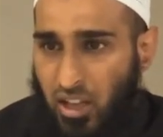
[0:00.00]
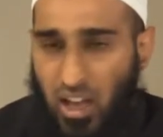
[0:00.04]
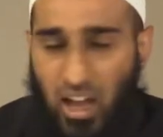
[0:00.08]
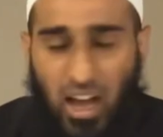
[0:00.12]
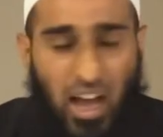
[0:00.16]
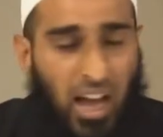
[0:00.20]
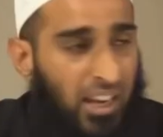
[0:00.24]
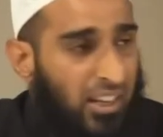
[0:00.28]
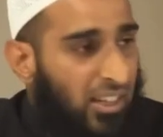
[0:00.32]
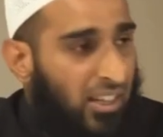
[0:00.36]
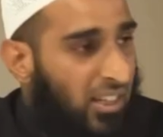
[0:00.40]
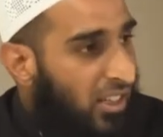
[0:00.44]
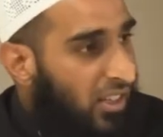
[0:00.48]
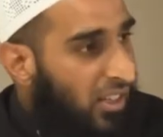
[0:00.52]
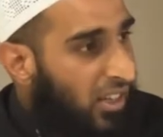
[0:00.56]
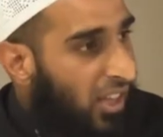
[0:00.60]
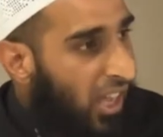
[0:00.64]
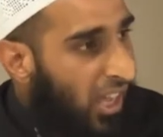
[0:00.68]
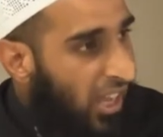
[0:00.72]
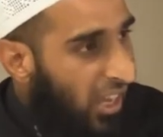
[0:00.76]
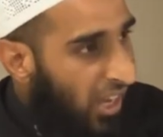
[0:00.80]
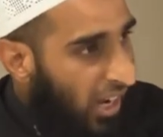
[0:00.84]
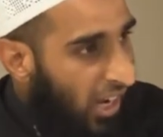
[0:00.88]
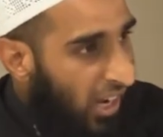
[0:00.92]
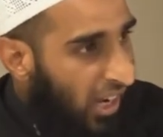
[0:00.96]
And
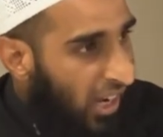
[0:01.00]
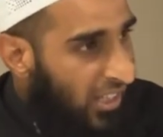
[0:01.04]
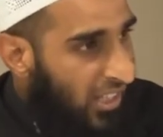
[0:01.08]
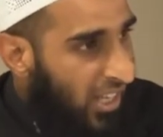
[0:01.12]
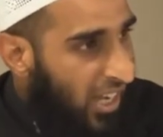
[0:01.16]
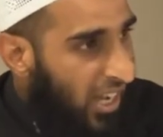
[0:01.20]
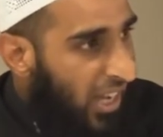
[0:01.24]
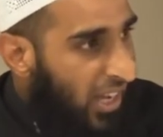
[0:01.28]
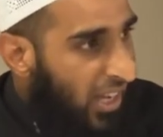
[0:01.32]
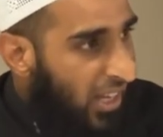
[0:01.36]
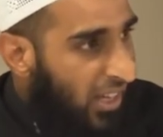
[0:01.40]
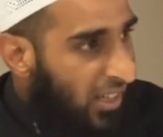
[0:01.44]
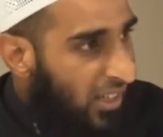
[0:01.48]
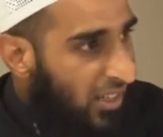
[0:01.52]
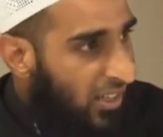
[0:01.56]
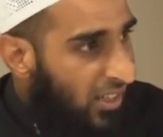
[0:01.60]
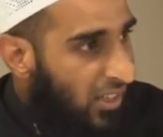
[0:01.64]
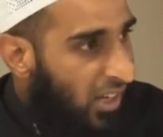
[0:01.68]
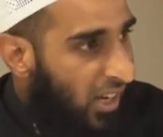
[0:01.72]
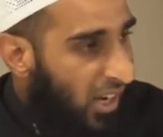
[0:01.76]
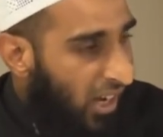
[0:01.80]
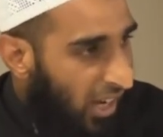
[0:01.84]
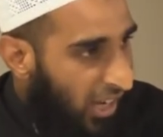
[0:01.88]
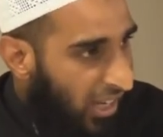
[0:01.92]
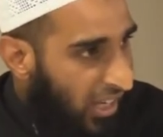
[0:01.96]
a
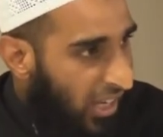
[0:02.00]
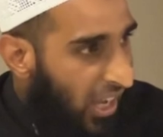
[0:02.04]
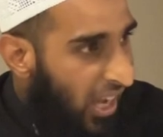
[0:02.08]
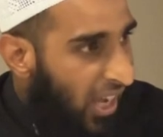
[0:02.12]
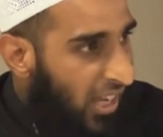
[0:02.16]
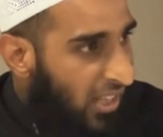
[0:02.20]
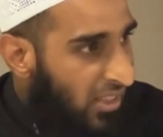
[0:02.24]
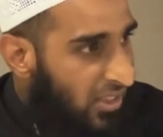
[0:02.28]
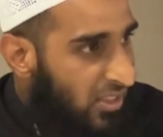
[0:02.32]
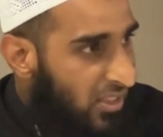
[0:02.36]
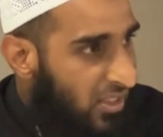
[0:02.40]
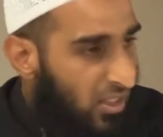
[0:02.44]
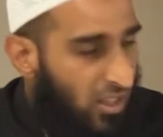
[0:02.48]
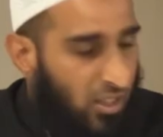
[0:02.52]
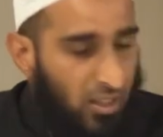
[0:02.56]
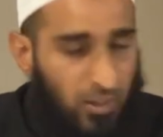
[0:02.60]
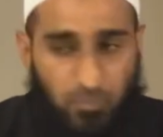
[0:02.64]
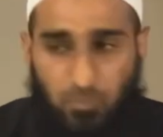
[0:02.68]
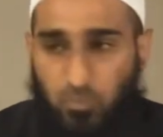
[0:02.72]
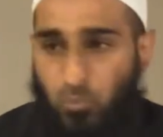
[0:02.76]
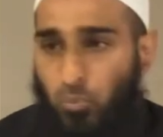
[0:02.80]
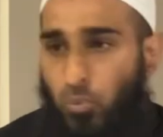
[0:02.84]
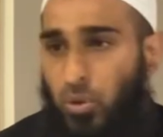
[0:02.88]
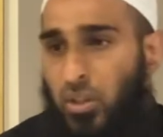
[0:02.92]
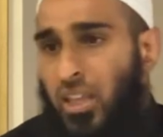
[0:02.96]
hayat
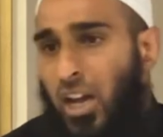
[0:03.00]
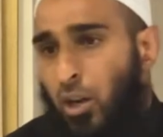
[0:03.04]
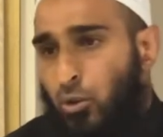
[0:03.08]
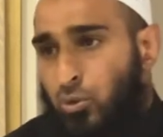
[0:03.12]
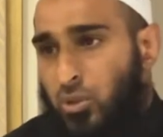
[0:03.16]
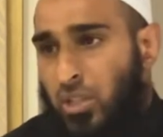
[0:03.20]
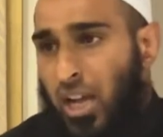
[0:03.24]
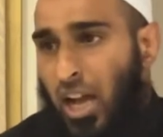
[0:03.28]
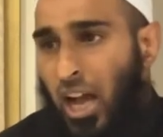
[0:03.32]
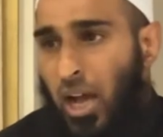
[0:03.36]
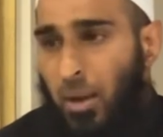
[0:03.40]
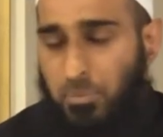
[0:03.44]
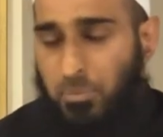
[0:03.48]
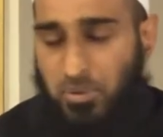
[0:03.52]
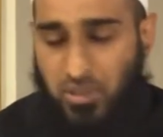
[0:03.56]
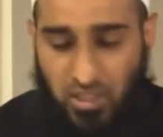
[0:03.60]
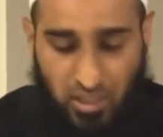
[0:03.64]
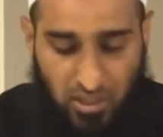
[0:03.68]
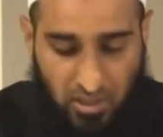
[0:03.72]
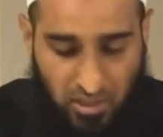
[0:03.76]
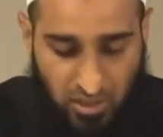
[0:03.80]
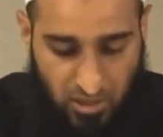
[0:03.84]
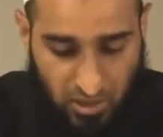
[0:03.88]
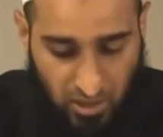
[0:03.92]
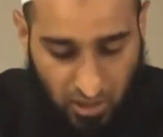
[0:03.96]
without
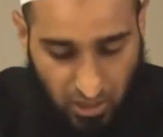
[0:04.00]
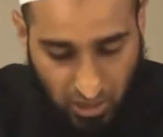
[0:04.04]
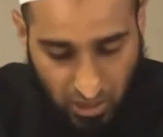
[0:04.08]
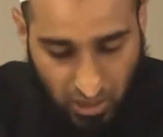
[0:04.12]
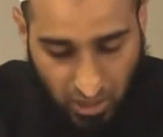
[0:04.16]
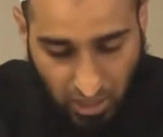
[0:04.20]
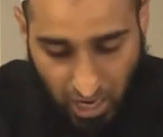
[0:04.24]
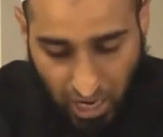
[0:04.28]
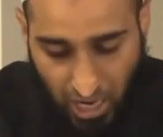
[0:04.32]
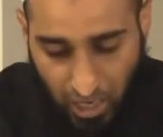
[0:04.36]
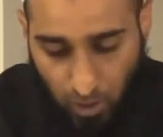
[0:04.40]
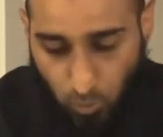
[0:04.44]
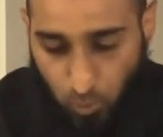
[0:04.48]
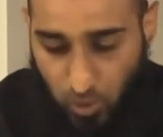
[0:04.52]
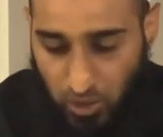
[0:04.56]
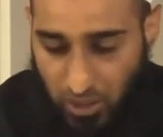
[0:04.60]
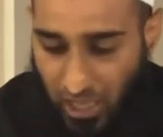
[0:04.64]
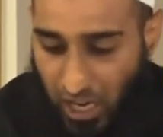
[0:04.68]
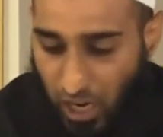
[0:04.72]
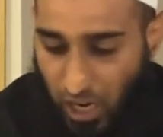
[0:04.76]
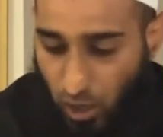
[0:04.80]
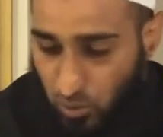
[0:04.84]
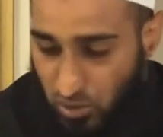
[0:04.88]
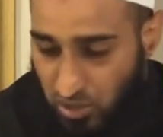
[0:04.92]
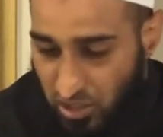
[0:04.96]
absence and
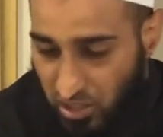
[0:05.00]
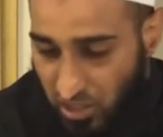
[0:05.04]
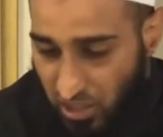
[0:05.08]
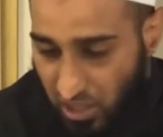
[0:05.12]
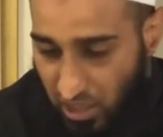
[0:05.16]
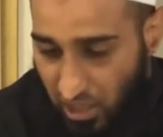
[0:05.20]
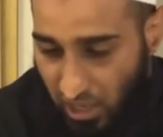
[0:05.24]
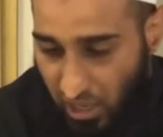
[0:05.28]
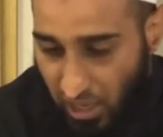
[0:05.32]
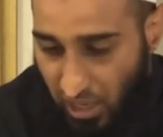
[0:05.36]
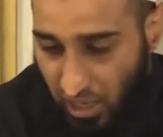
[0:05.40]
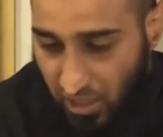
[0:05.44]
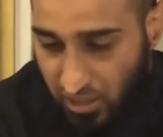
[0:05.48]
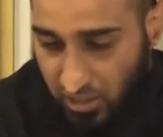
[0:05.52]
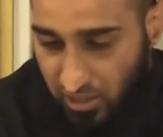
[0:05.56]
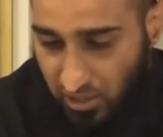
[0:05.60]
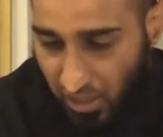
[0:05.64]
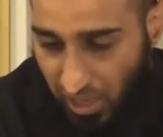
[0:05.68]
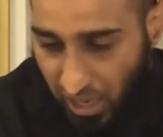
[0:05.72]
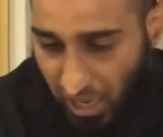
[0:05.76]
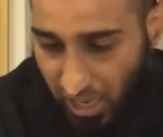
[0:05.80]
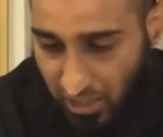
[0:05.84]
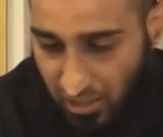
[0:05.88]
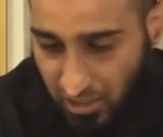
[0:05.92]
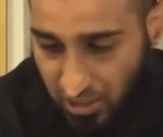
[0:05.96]
without an
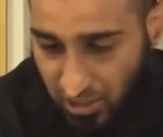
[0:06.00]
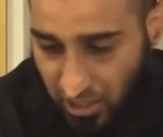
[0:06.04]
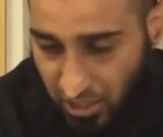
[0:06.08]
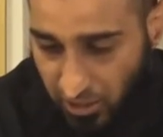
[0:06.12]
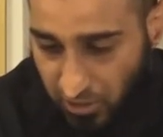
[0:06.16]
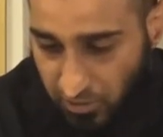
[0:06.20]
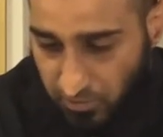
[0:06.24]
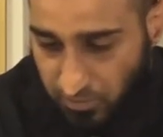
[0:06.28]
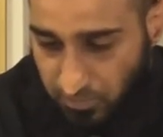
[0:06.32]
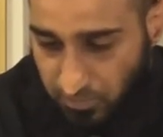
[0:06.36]
ending.